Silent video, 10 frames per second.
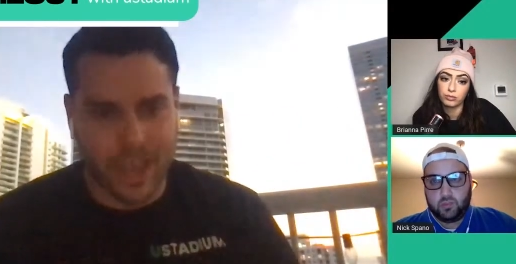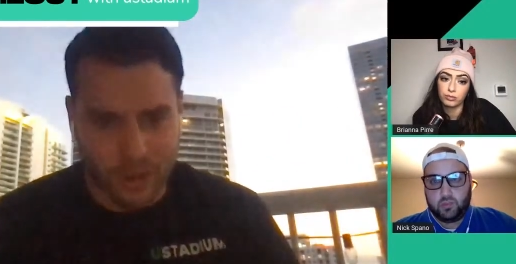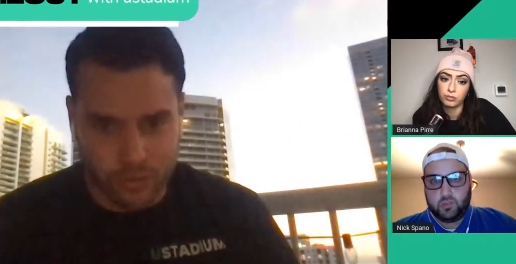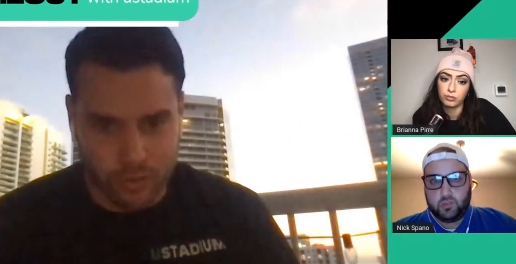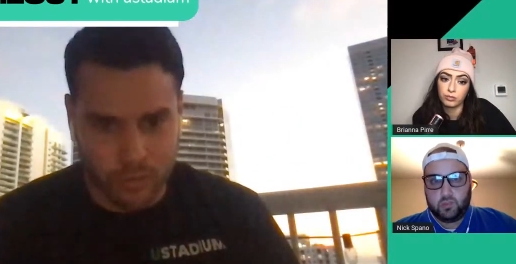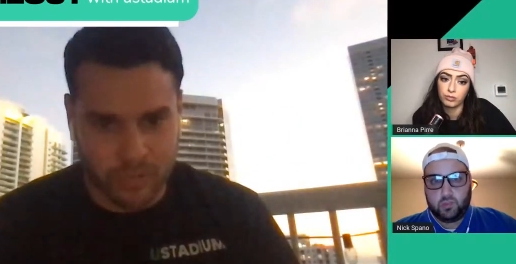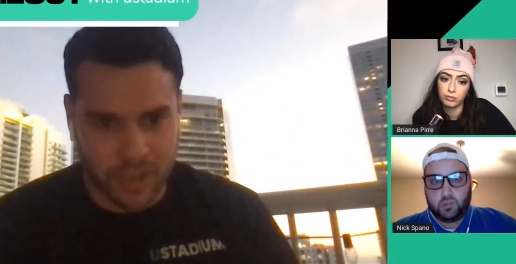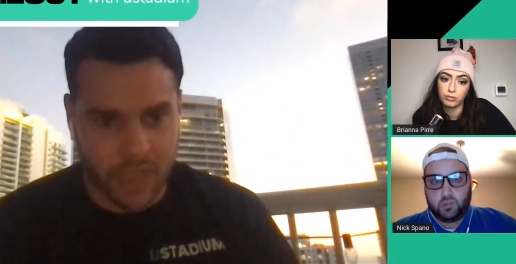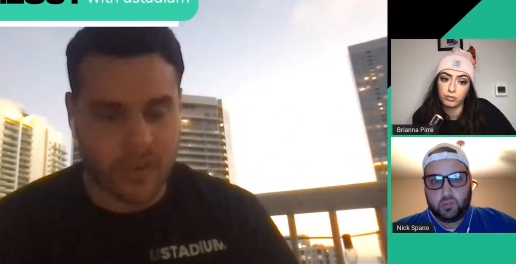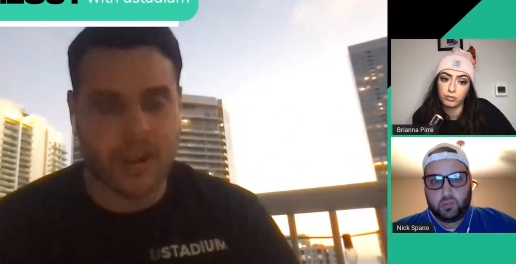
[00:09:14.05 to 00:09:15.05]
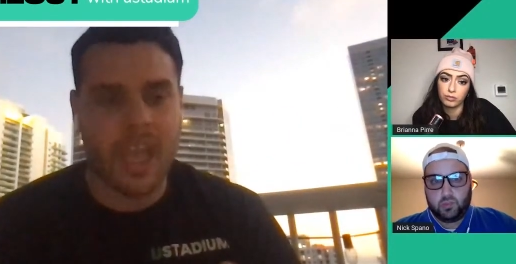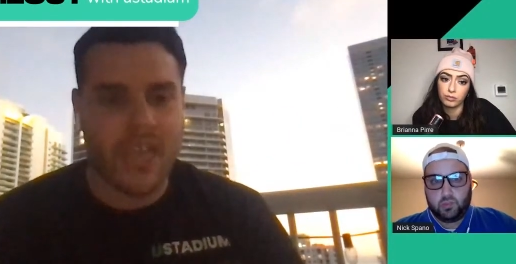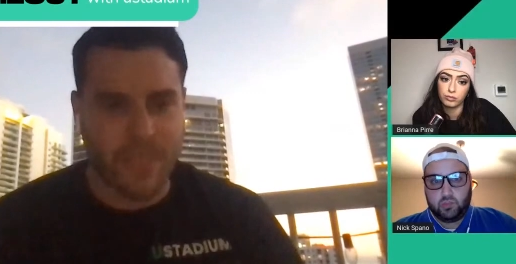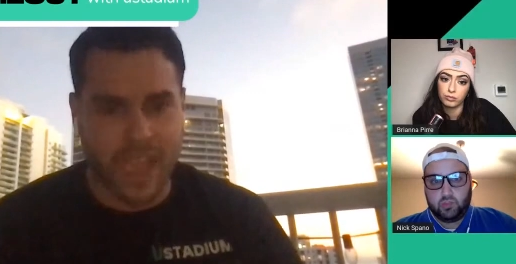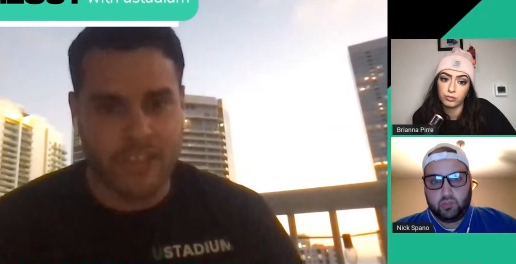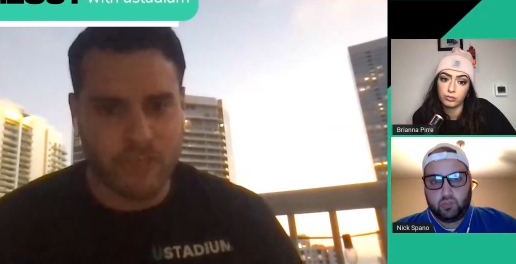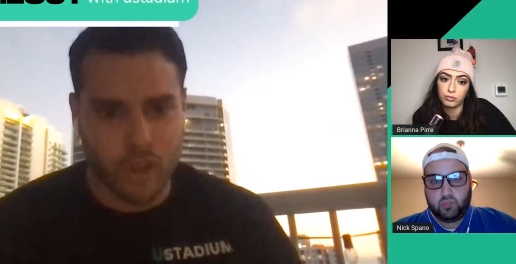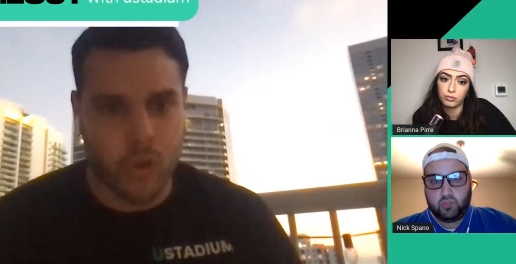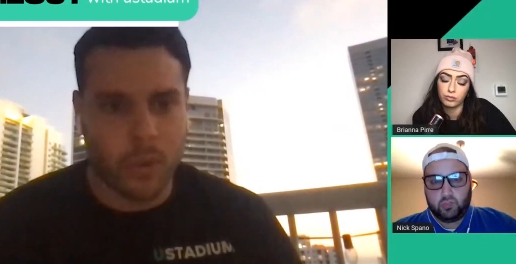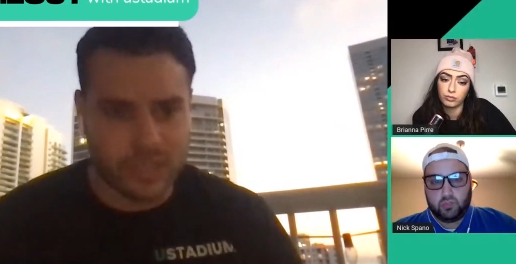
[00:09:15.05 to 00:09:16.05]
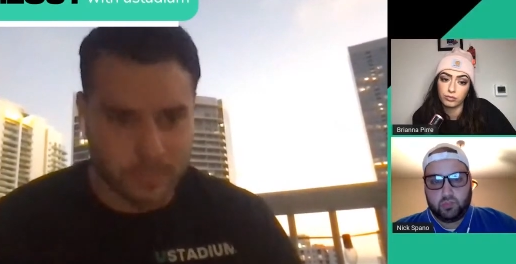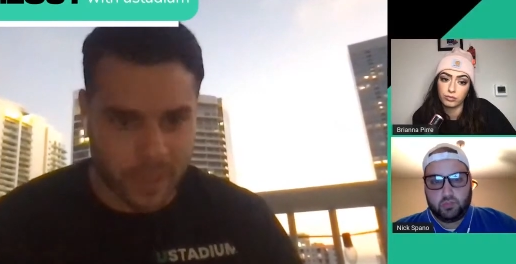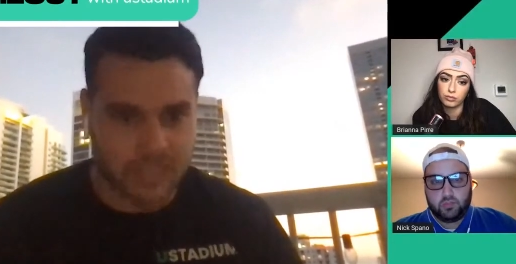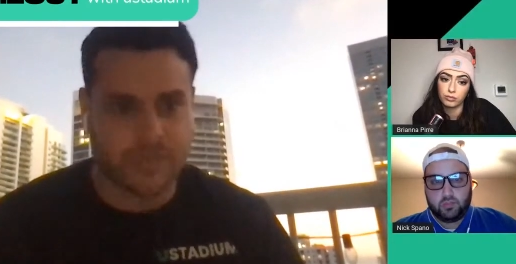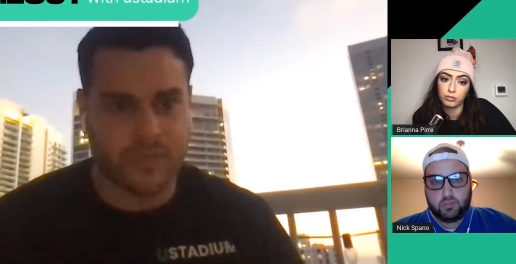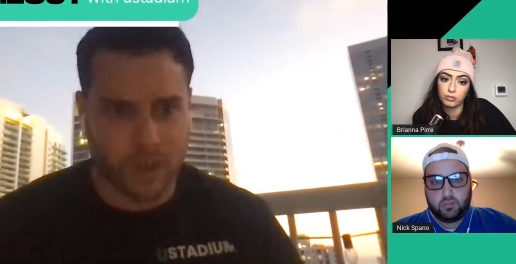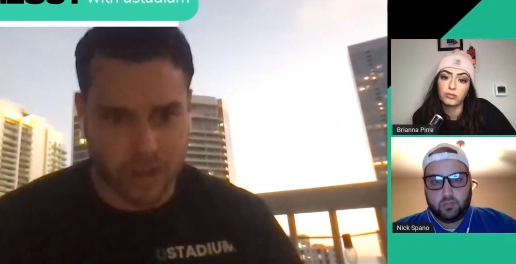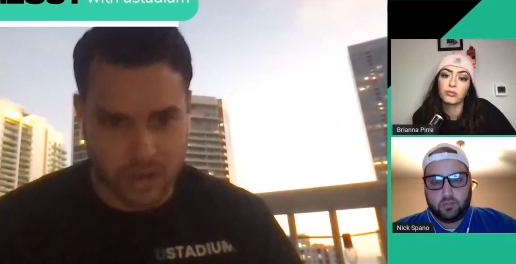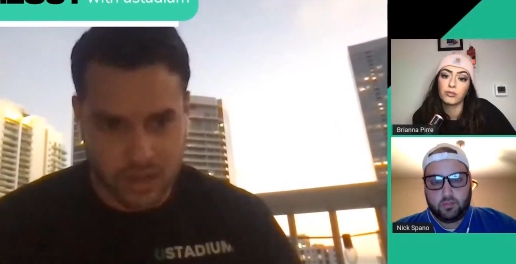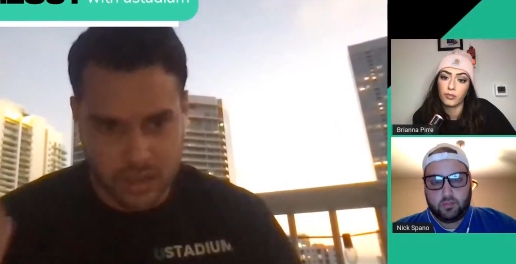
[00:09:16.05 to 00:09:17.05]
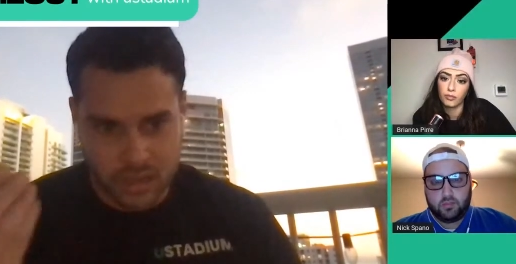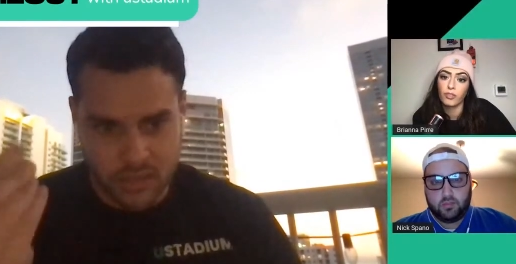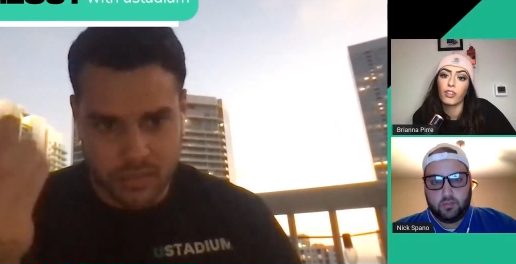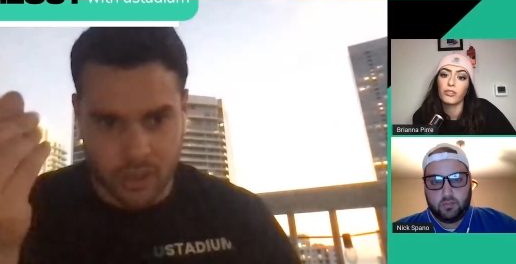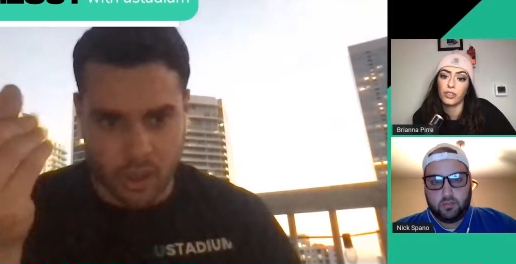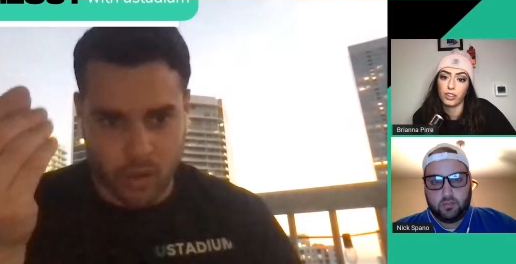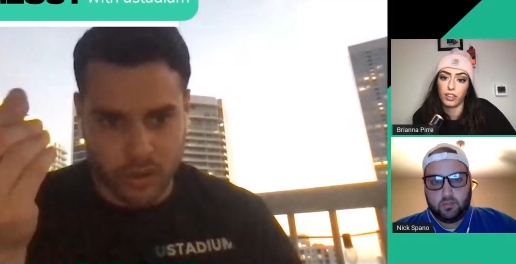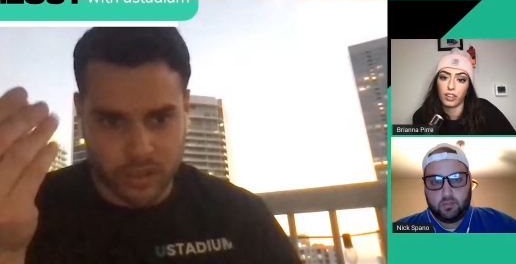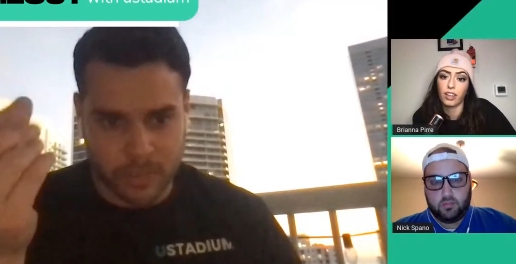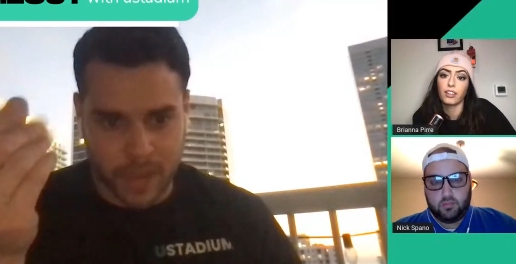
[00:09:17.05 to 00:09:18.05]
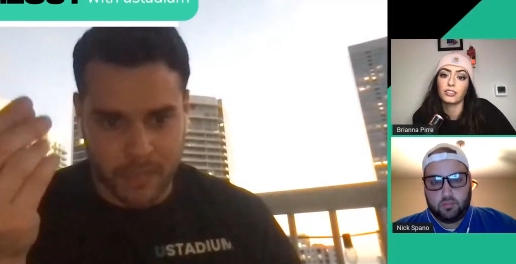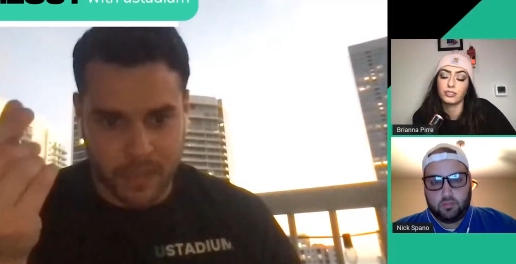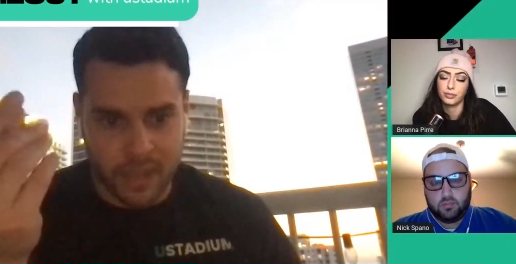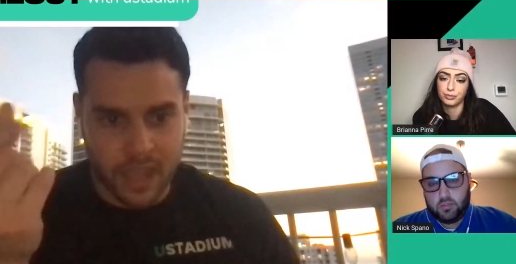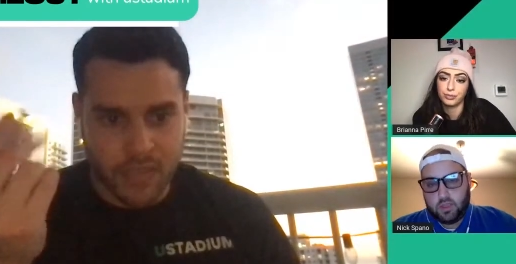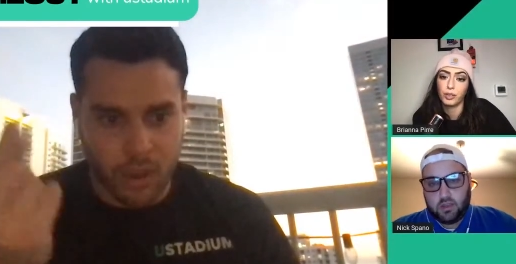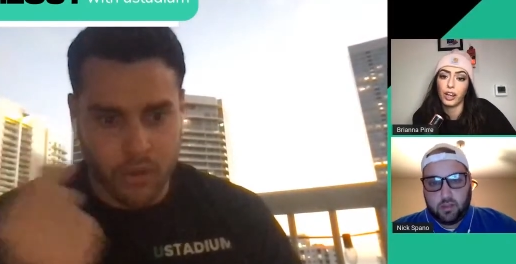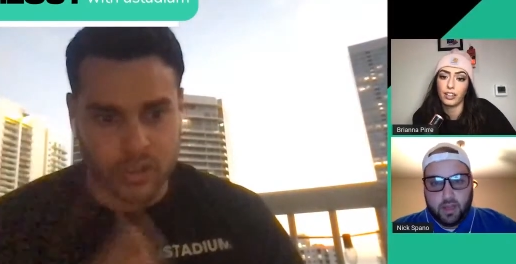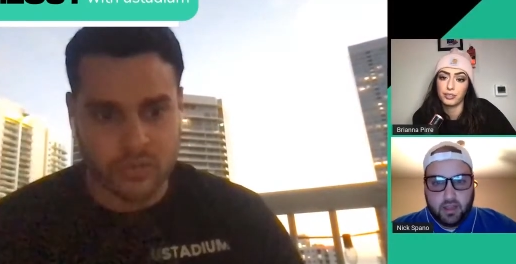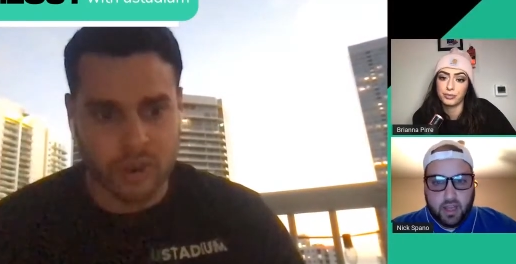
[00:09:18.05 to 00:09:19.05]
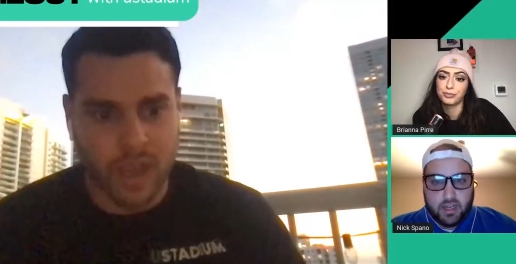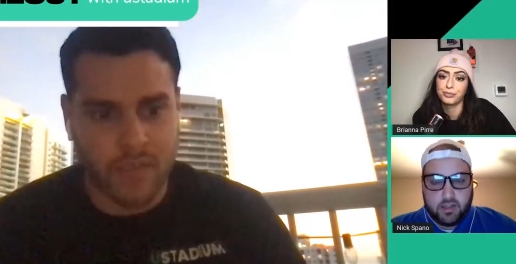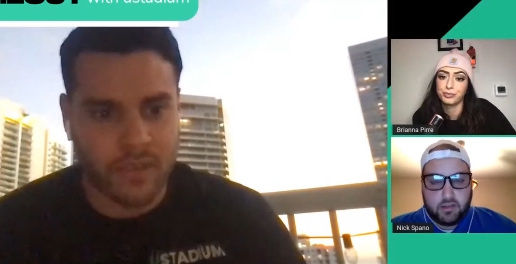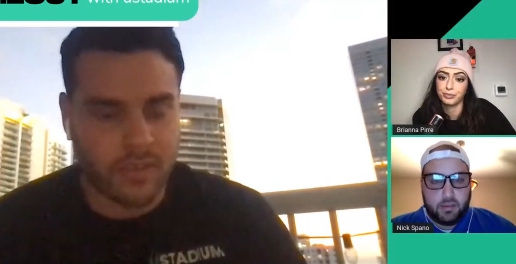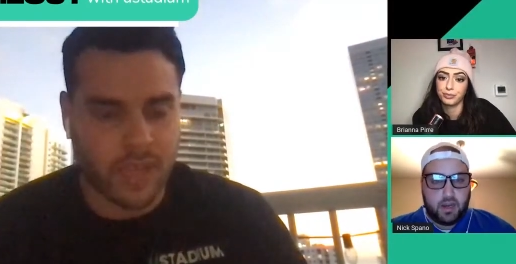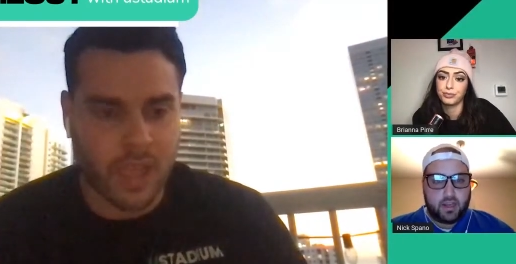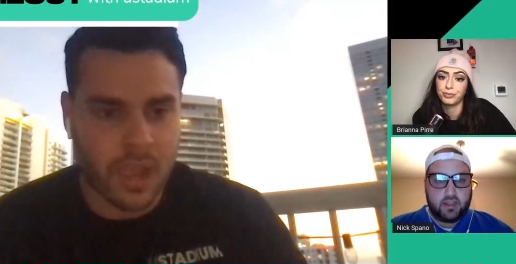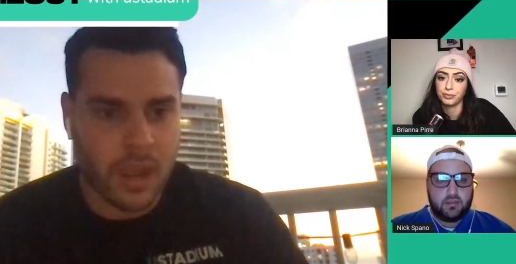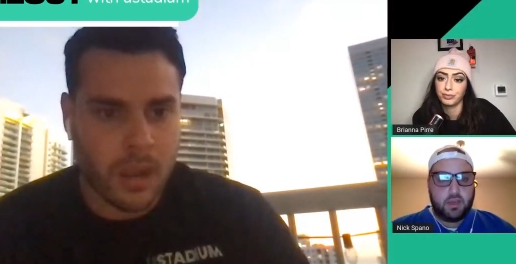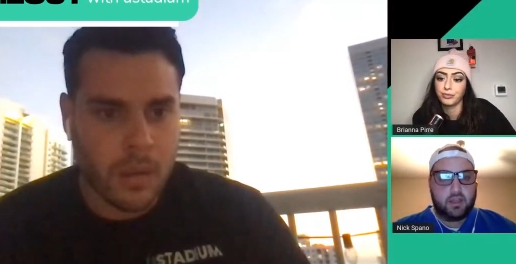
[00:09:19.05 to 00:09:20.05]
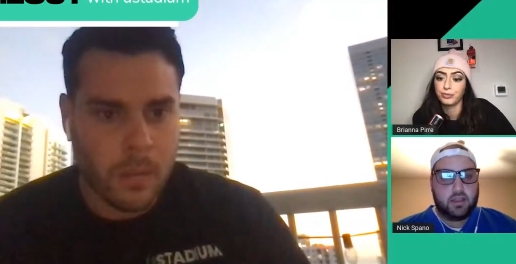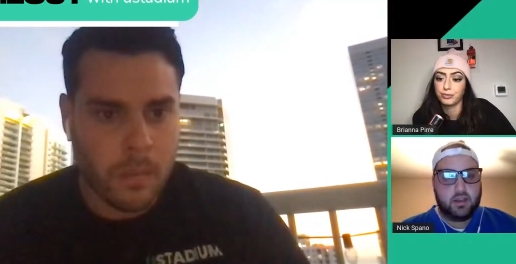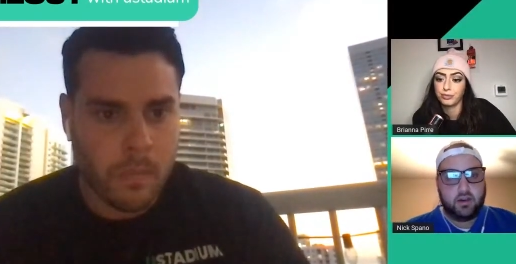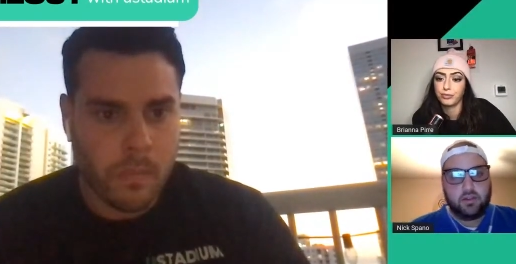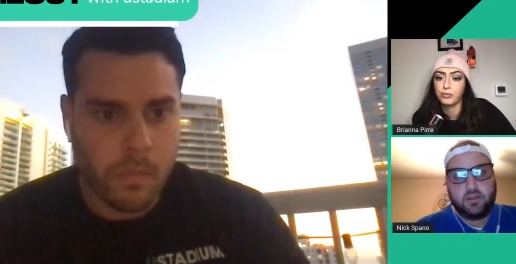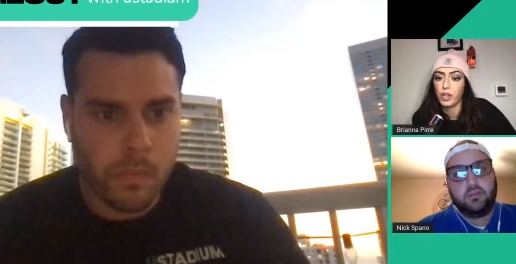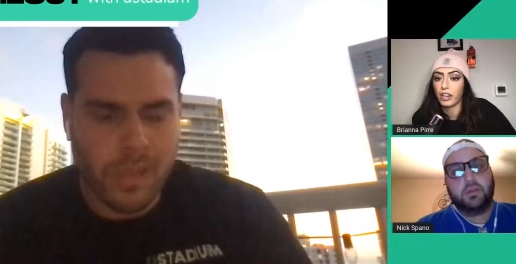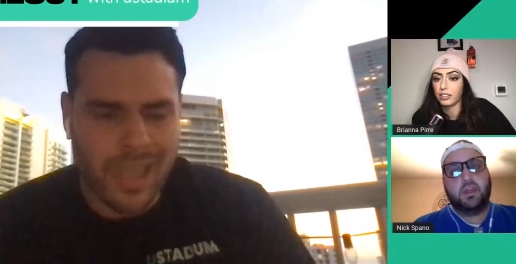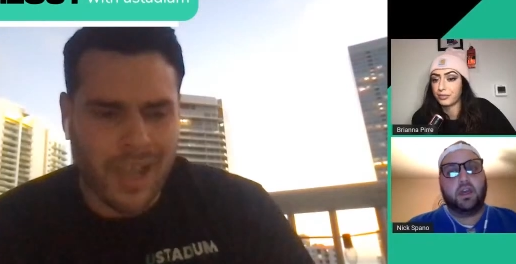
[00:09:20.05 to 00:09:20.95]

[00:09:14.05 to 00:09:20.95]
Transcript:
Speaker 1: get in a room together, they do what's best for the owners, baby. It's the all about
Speaker 2: lying in their pockets, man. They know. Right.